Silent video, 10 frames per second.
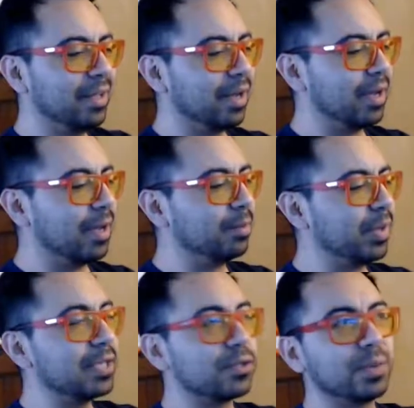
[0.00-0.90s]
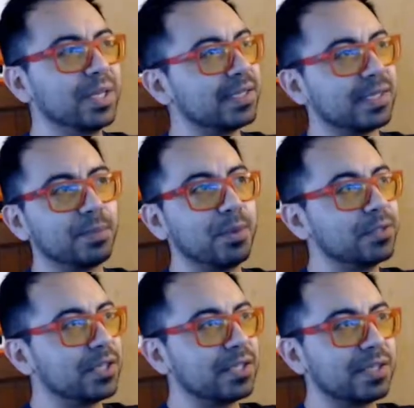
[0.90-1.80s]
But it's really simple,
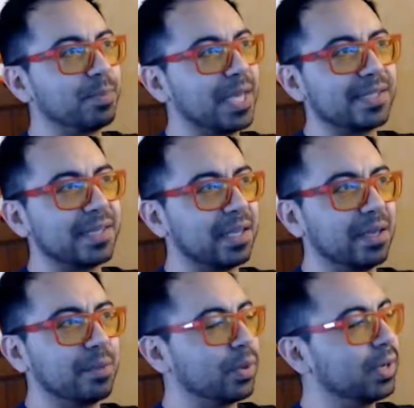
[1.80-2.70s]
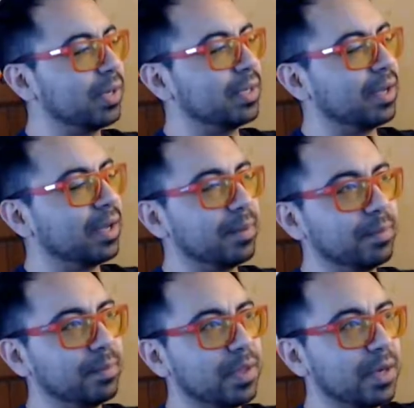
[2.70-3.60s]
just a basic imprint.
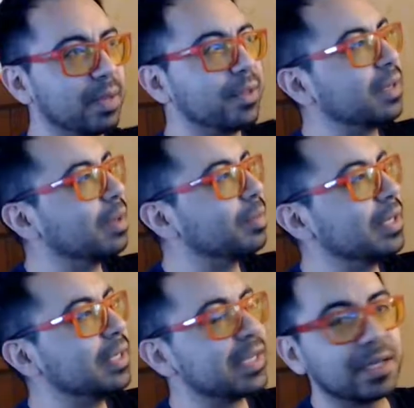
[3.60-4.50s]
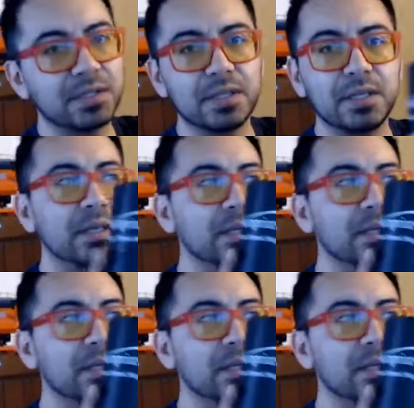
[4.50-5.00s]
The name of the company is actually